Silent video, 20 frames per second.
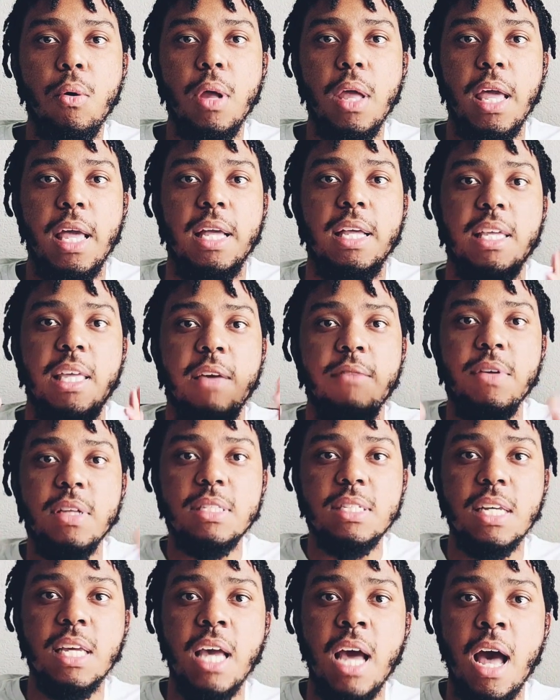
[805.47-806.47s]
and give it
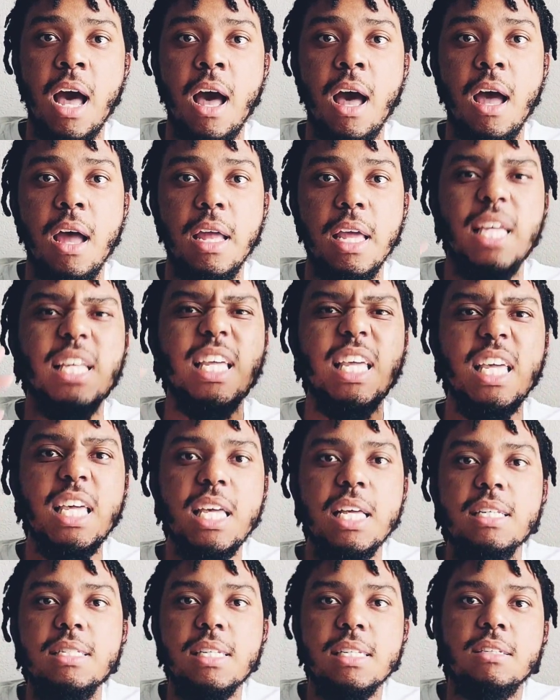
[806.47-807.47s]
to God, it
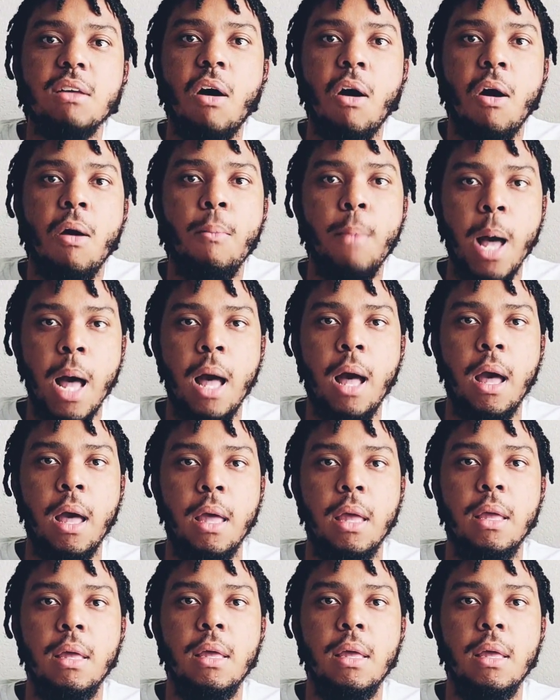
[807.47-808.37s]
eases our mind.